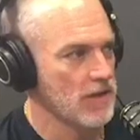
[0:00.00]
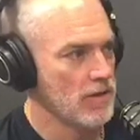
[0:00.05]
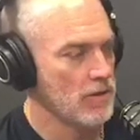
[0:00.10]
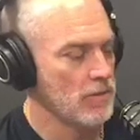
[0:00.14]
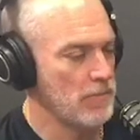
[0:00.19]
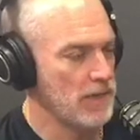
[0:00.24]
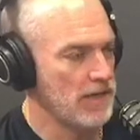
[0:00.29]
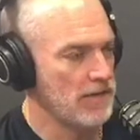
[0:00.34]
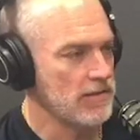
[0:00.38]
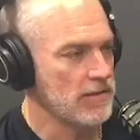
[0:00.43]

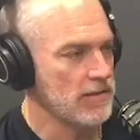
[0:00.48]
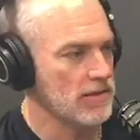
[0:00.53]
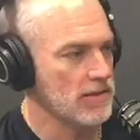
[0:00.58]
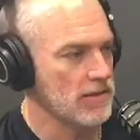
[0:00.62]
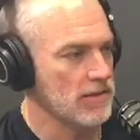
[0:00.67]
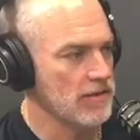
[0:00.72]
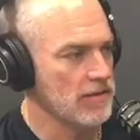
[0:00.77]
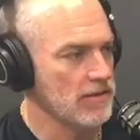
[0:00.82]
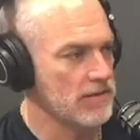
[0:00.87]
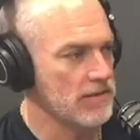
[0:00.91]
who
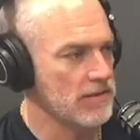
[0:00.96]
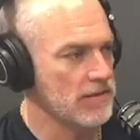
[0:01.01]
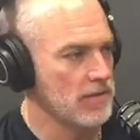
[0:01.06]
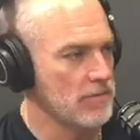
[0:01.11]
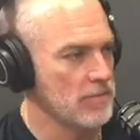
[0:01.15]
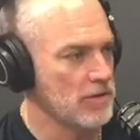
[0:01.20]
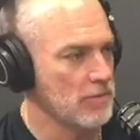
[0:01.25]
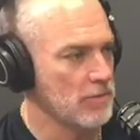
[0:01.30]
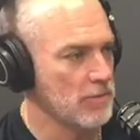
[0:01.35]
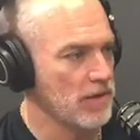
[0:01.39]
basically
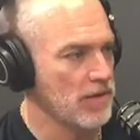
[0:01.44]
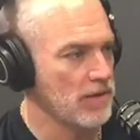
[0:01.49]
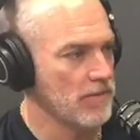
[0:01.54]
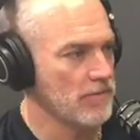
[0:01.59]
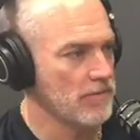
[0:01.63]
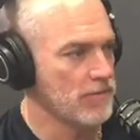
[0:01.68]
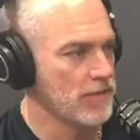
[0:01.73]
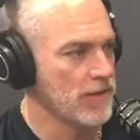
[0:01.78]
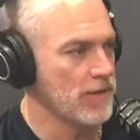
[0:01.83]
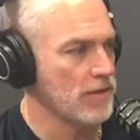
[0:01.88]
seem to play
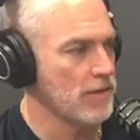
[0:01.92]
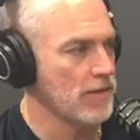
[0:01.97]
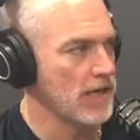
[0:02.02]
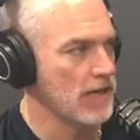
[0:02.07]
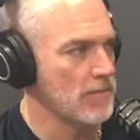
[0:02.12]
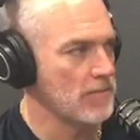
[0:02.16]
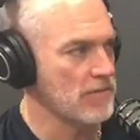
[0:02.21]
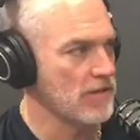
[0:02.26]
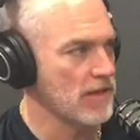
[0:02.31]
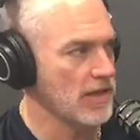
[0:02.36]
video
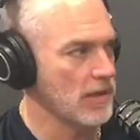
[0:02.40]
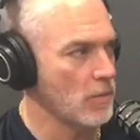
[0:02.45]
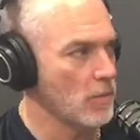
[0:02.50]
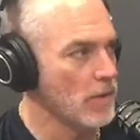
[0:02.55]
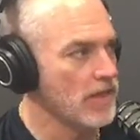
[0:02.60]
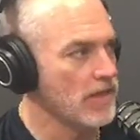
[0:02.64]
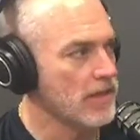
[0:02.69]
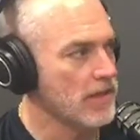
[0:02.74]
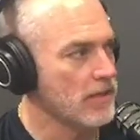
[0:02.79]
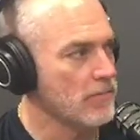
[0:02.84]
games like
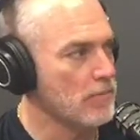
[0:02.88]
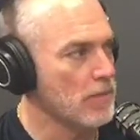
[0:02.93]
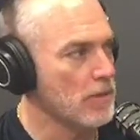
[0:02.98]
we did,